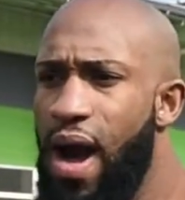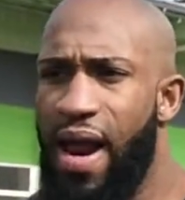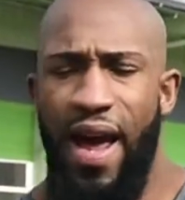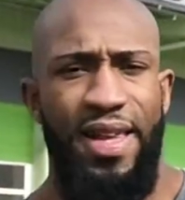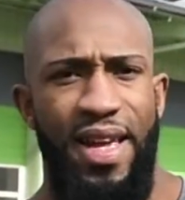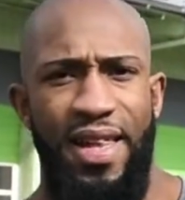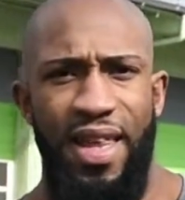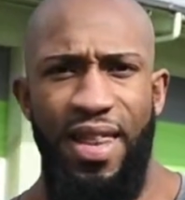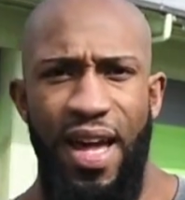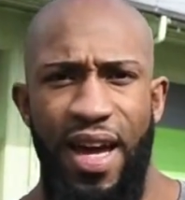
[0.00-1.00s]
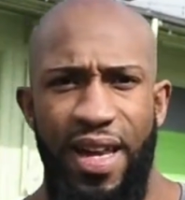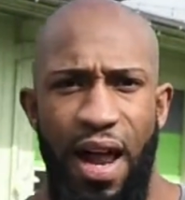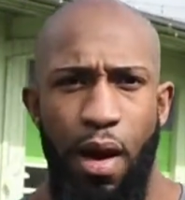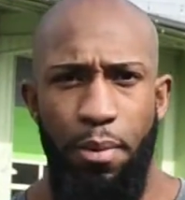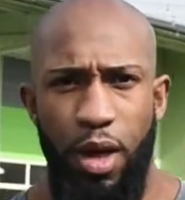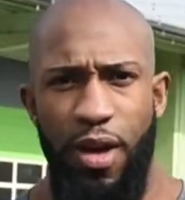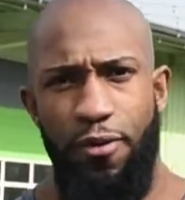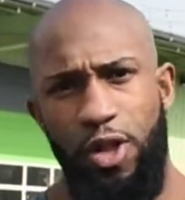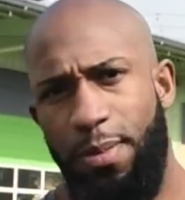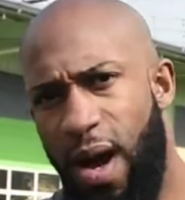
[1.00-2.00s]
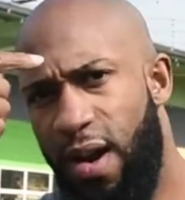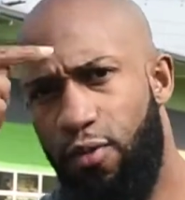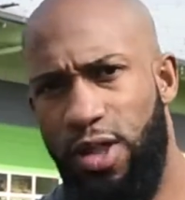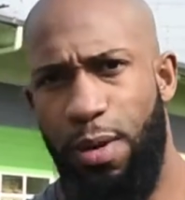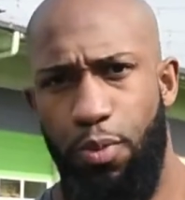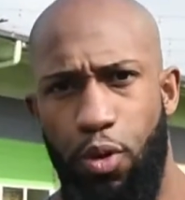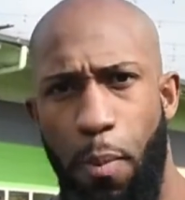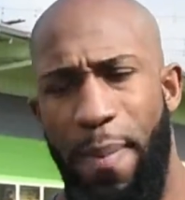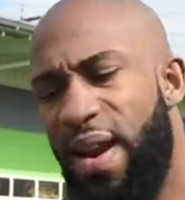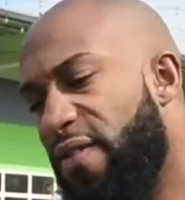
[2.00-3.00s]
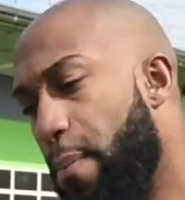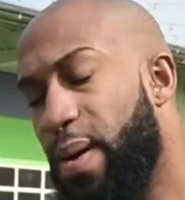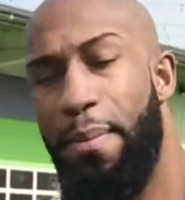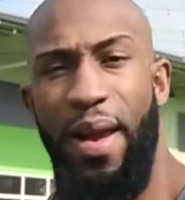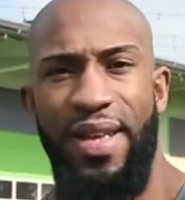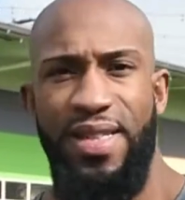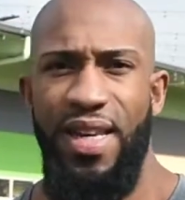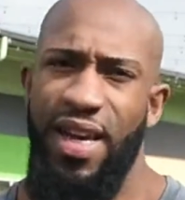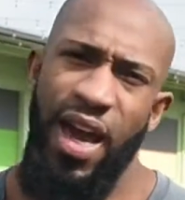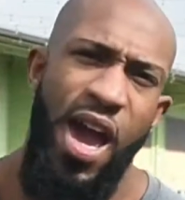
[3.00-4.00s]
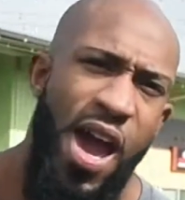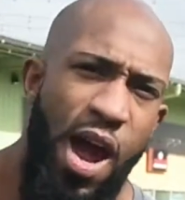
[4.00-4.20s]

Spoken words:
and I did the thing, and now I'm looking for some kind of reciprocal benefit, but I'm not seeing it.